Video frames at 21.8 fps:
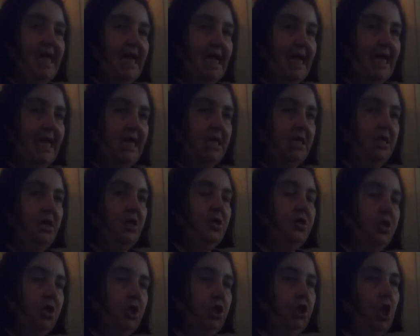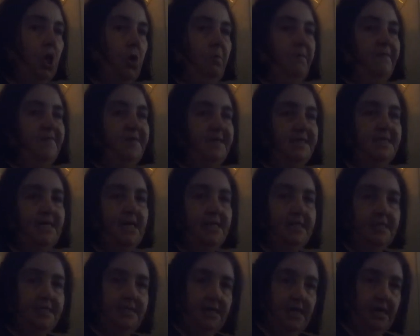in the glow of the
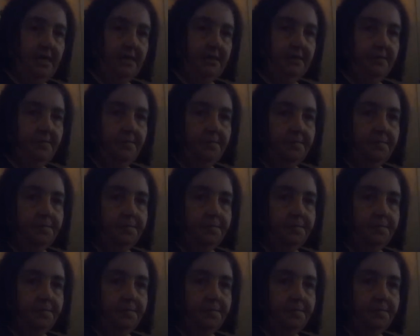sunset.